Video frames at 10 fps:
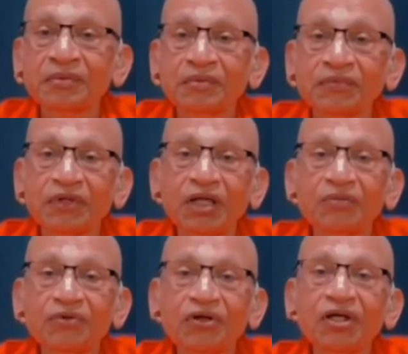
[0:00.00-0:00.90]
When
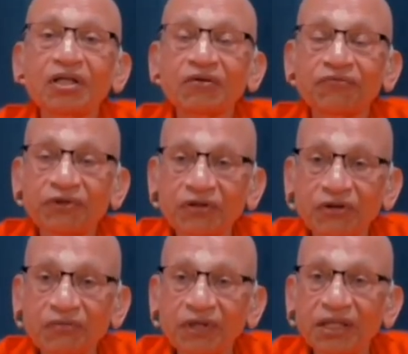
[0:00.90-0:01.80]
I'm not comfortable
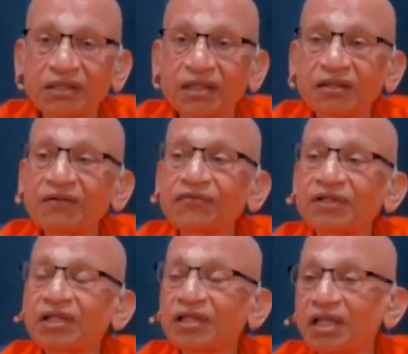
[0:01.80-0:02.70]
with myself,
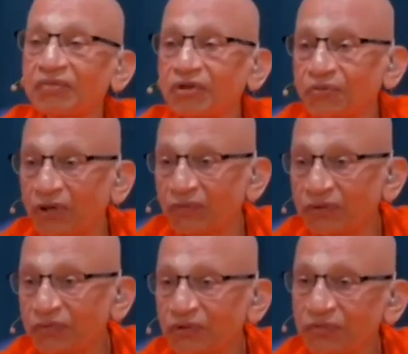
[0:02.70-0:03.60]
then I'm the
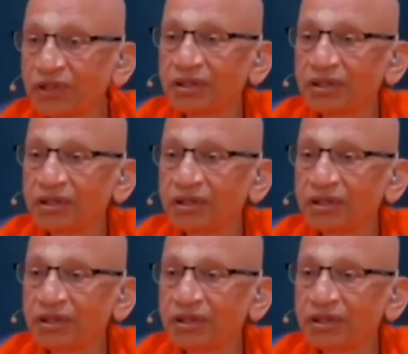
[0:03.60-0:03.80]
problem to me.